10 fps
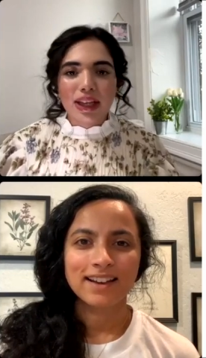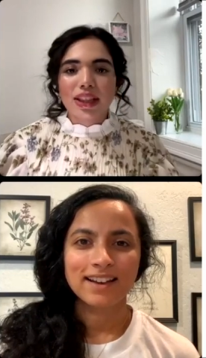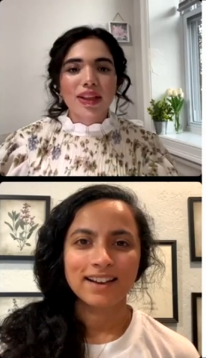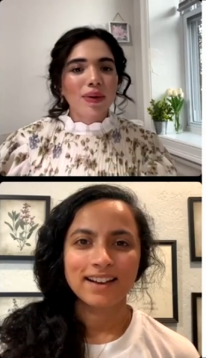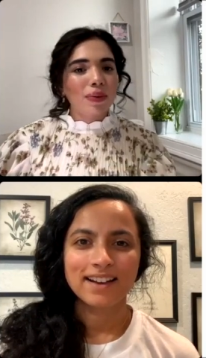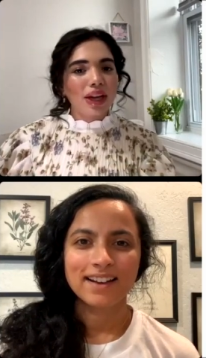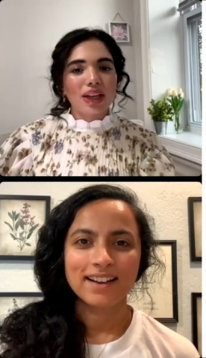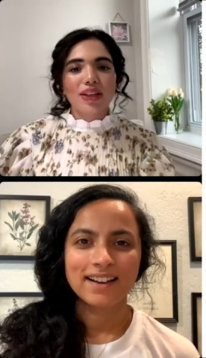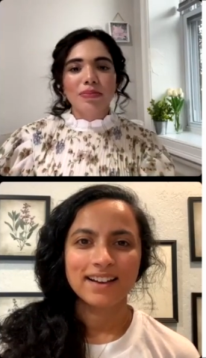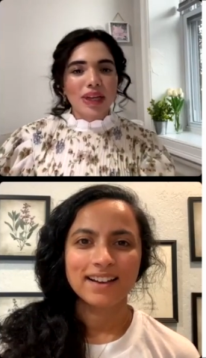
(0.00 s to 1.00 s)
Speaker 1: The way
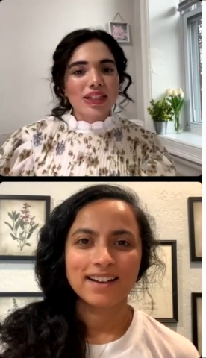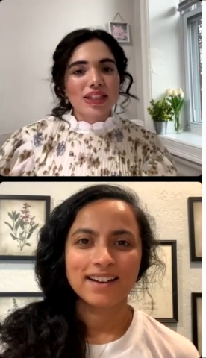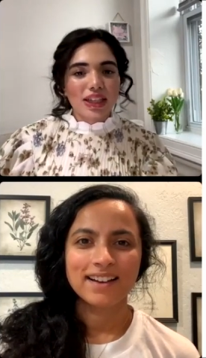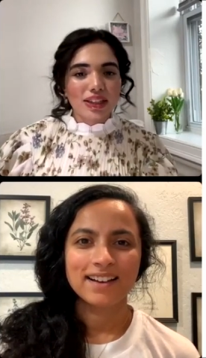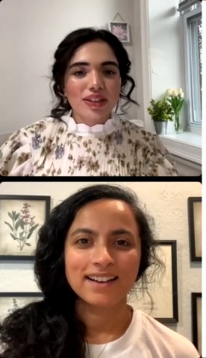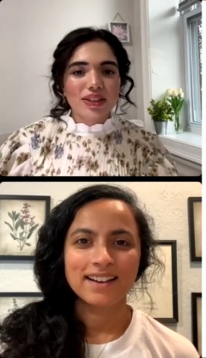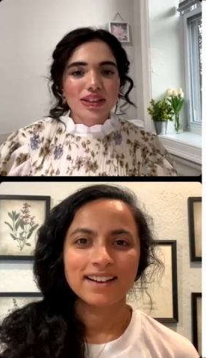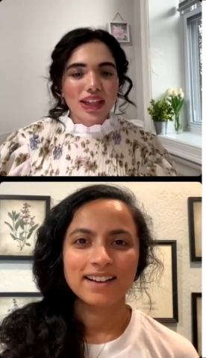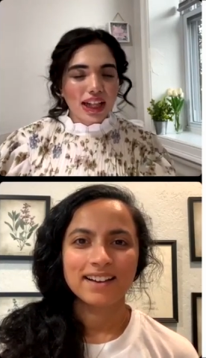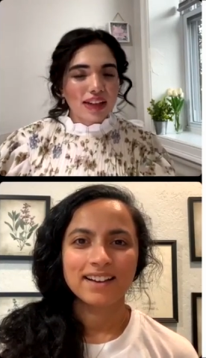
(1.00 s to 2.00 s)
you maintain
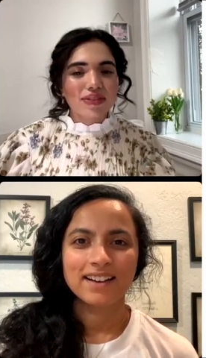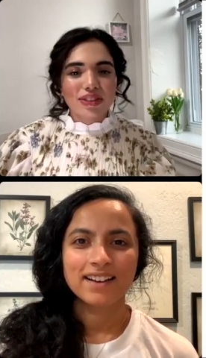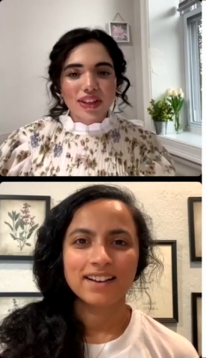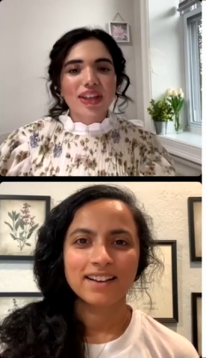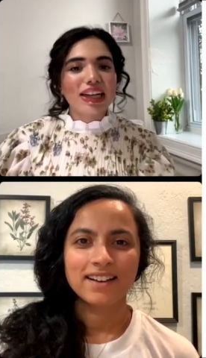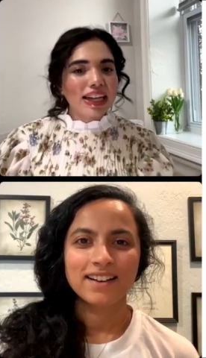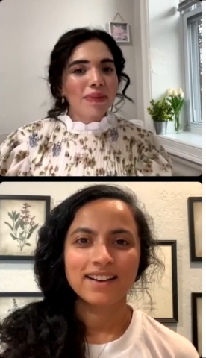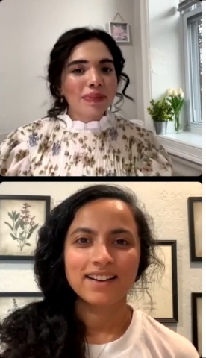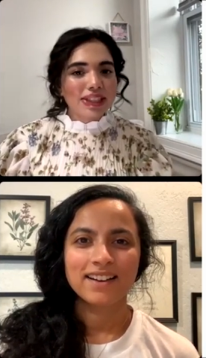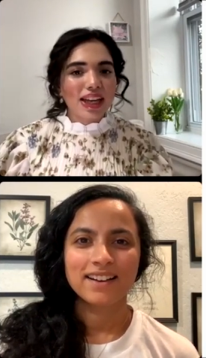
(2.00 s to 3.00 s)
yourself, girl, let
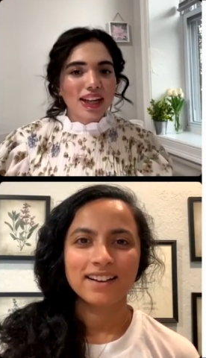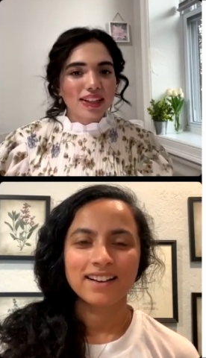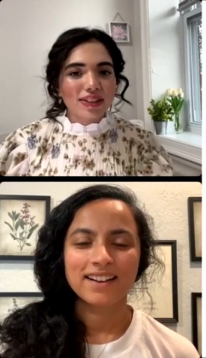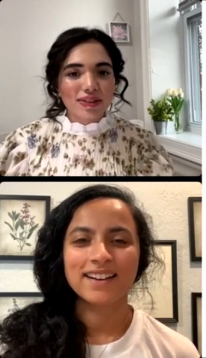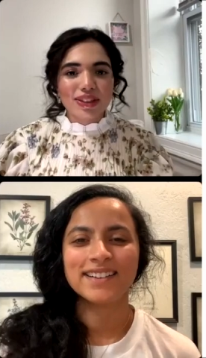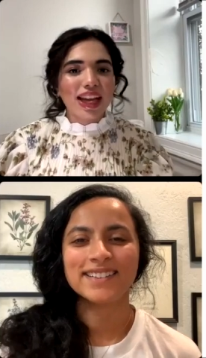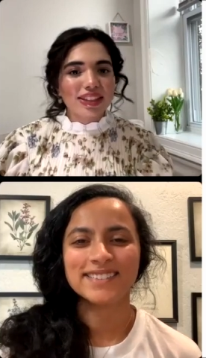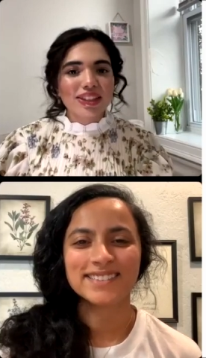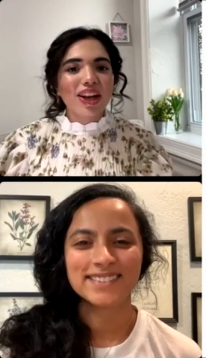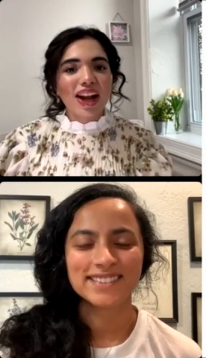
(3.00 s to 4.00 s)
me tell you, that's
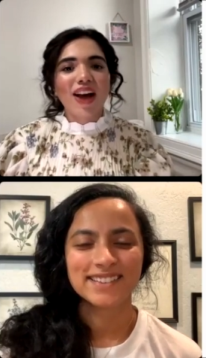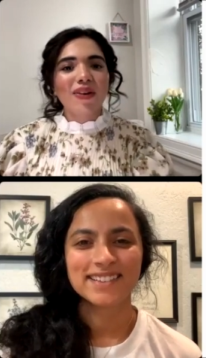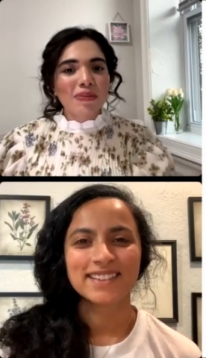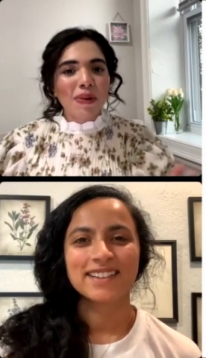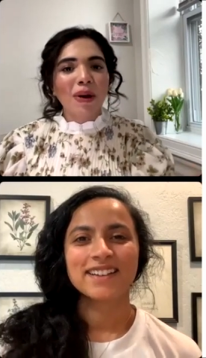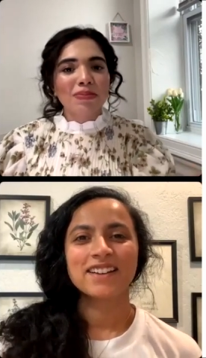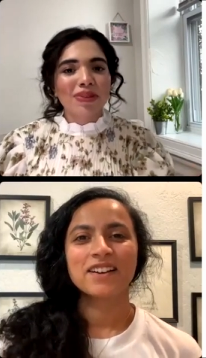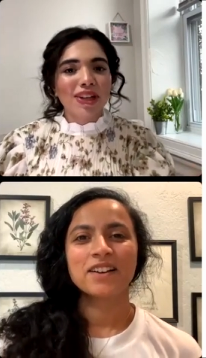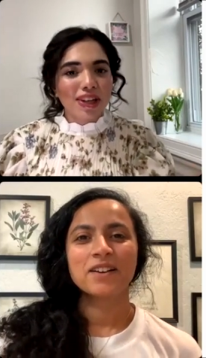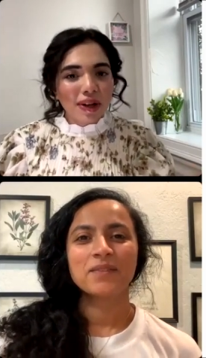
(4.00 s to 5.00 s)
not how a mom
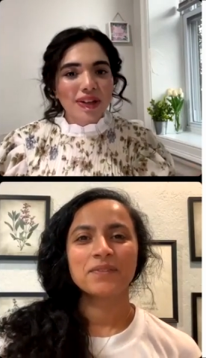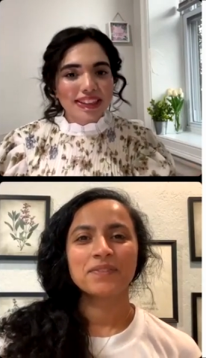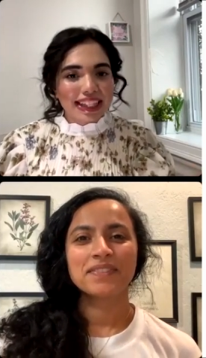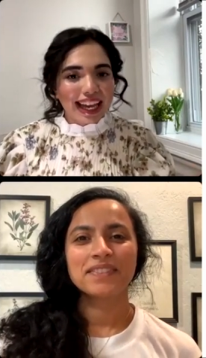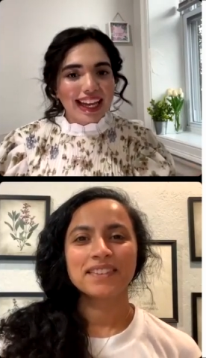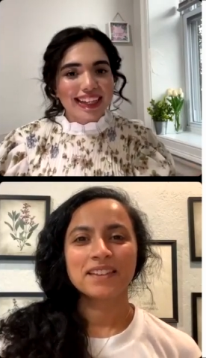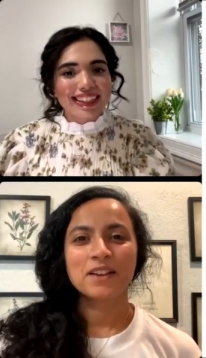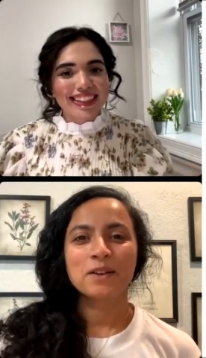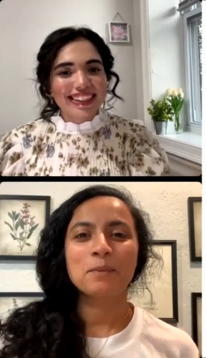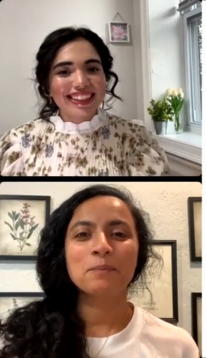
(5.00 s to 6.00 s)
looks like.
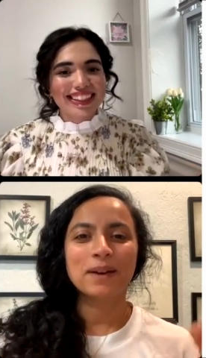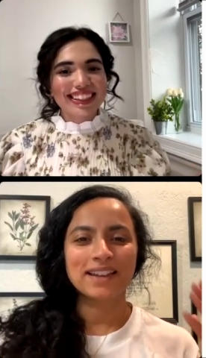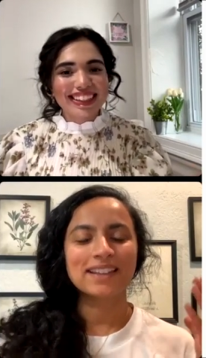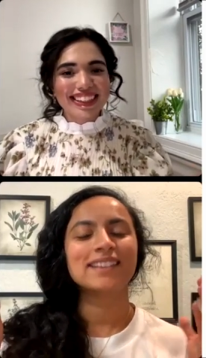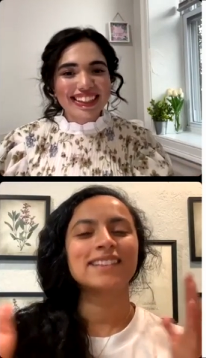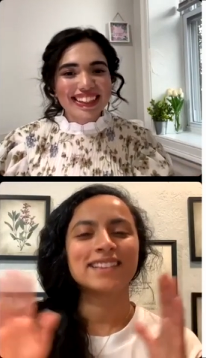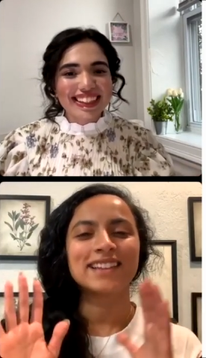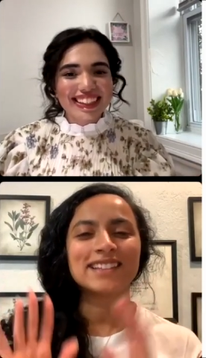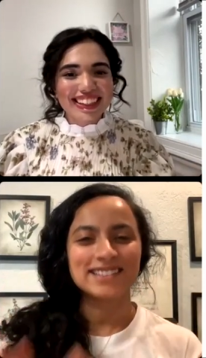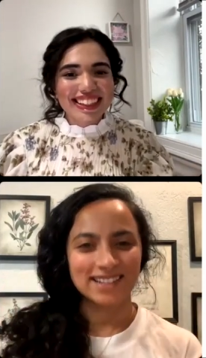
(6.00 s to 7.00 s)
But
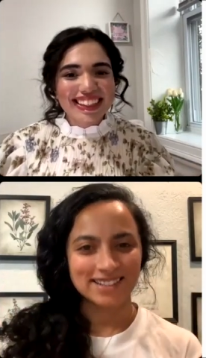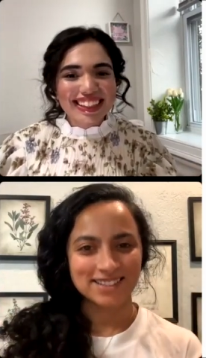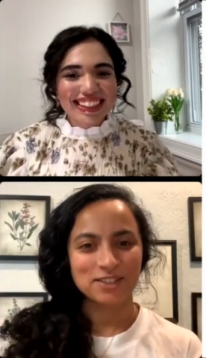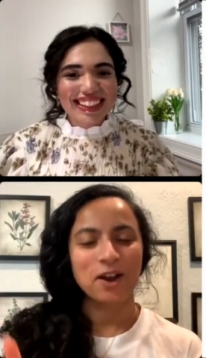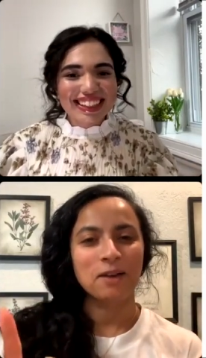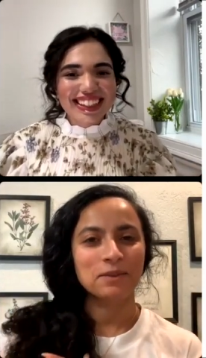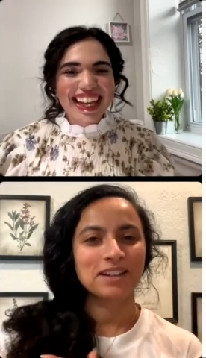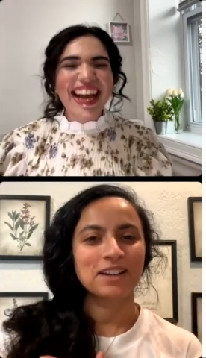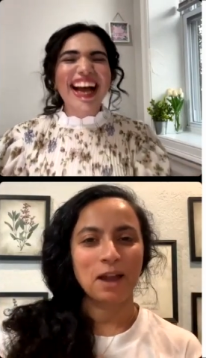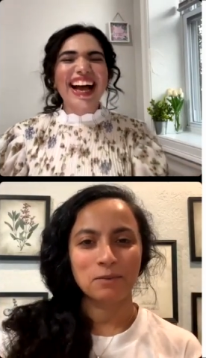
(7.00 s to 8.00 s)
it does. So I'm gonna
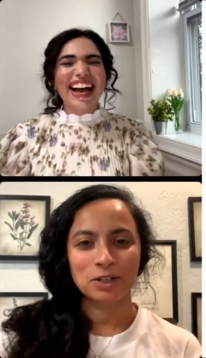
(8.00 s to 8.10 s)
I'm gonna